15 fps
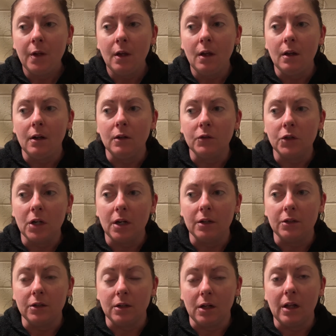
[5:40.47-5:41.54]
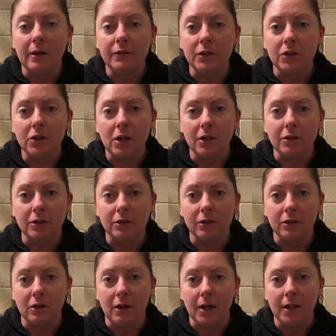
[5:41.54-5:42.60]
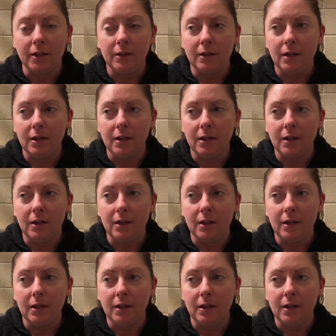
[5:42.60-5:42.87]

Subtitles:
and I'll have to charge it tonight,